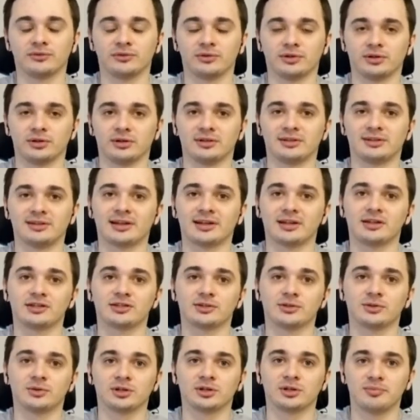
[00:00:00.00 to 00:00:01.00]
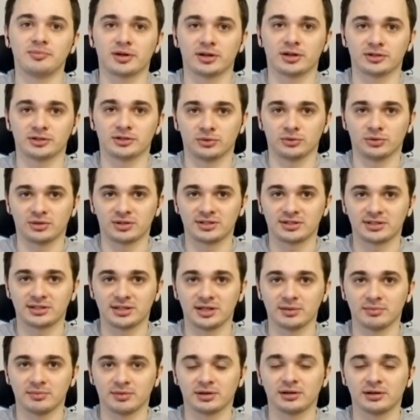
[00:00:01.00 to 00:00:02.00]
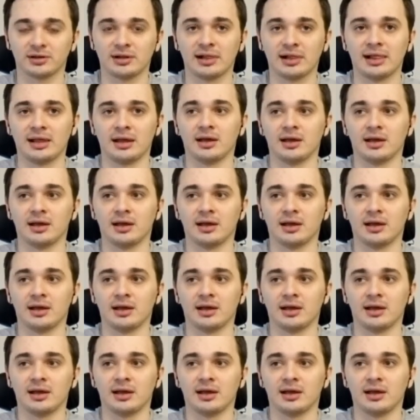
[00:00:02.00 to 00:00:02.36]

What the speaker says: of memory between the CPU